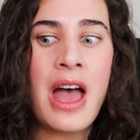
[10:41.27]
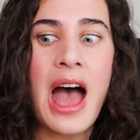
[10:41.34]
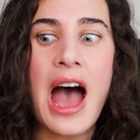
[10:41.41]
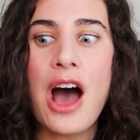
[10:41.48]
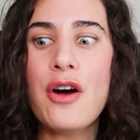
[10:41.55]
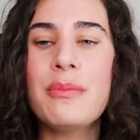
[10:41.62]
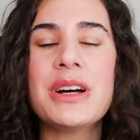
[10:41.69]

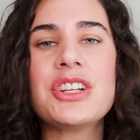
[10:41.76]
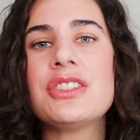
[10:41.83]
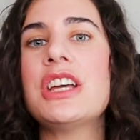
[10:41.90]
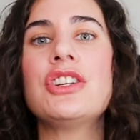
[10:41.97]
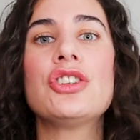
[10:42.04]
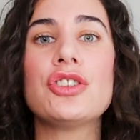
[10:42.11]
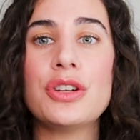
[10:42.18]
how much
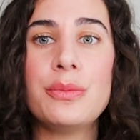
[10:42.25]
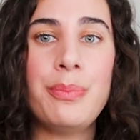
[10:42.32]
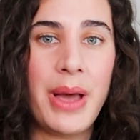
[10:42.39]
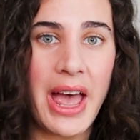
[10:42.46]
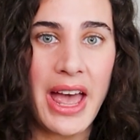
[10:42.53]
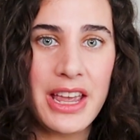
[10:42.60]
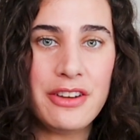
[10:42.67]
they should
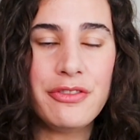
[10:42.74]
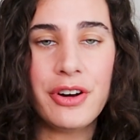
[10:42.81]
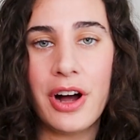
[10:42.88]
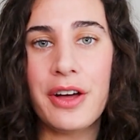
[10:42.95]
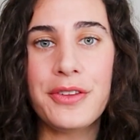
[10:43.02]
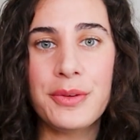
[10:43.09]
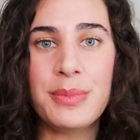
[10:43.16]
pay
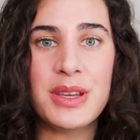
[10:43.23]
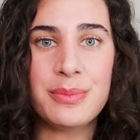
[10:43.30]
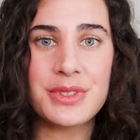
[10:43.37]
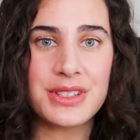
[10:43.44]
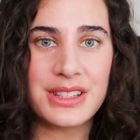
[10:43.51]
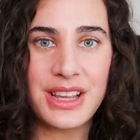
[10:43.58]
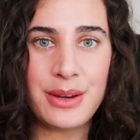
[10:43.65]
for other
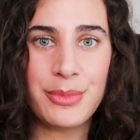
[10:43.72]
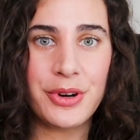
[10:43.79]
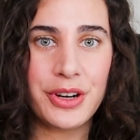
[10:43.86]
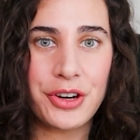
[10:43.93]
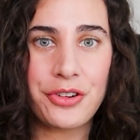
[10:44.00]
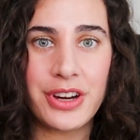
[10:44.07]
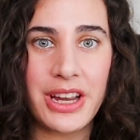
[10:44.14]
people's labor
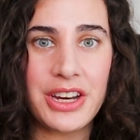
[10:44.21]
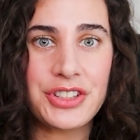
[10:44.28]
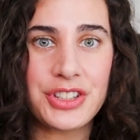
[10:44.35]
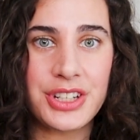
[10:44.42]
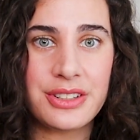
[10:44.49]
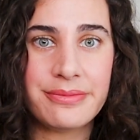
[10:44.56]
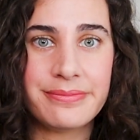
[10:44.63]
and
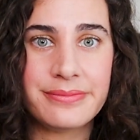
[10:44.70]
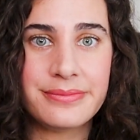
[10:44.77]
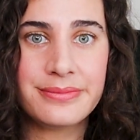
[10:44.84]
creation.